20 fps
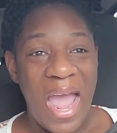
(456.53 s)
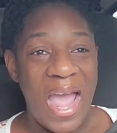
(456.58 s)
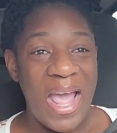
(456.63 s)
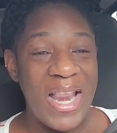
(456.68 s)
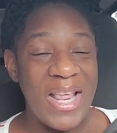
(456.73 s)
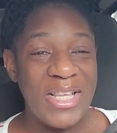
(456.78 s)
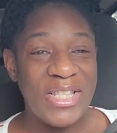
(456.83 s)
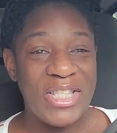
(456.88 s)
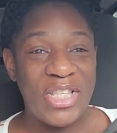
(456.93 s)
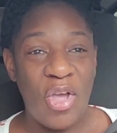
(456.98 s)

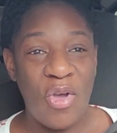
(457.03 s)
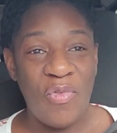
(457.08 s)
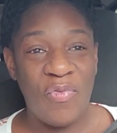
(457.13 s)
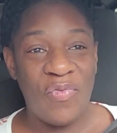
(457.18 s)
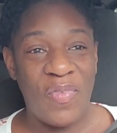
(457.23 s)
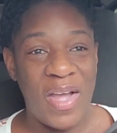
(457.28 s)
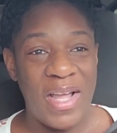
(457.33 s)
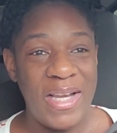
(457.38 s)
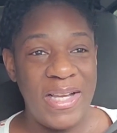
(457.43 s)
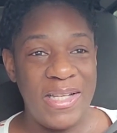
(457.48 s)
And it's so
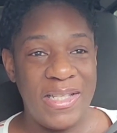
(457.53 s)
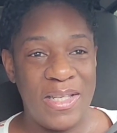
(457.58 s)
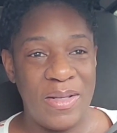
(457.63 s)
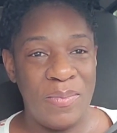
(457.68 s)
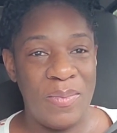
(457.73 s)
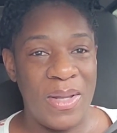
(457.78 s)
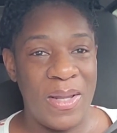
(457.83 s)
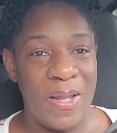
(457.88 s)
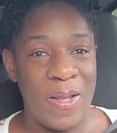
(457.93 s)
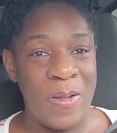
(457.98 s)
funny
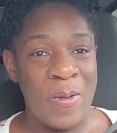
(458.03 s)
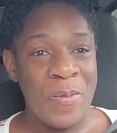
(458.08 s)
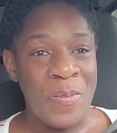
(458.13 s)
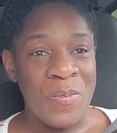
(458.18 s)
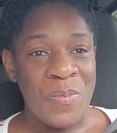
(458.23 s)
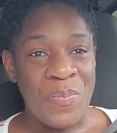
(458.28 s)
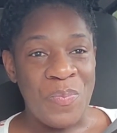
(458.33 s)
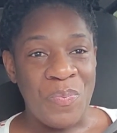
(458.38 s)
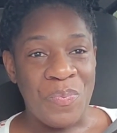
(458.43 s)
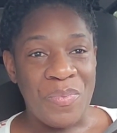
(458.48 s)
to me.
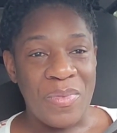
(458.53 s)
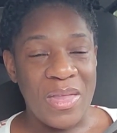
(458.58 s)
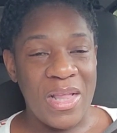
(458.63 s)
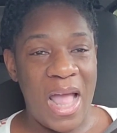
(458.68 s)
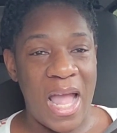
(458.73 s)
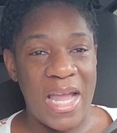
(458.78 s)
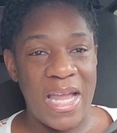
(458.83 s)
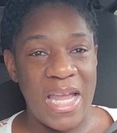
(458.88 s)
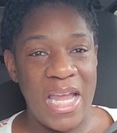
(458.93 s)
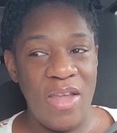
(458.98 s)
Like,